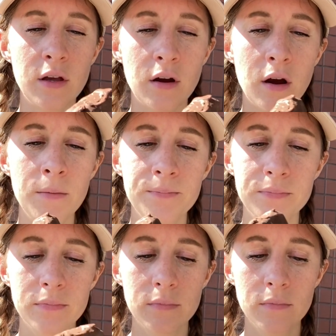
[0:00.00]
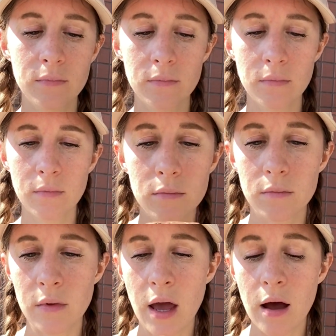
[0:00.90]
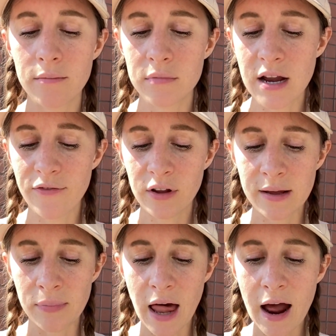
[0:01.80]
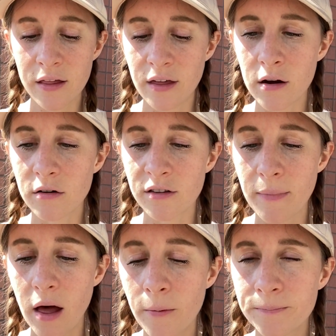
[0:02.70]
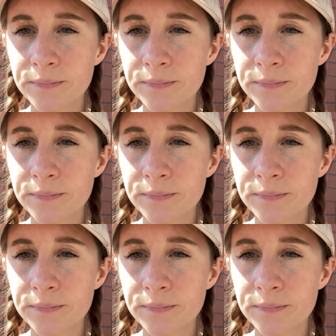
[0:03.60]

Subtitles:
here, yeah, definitely Black Thunder smell.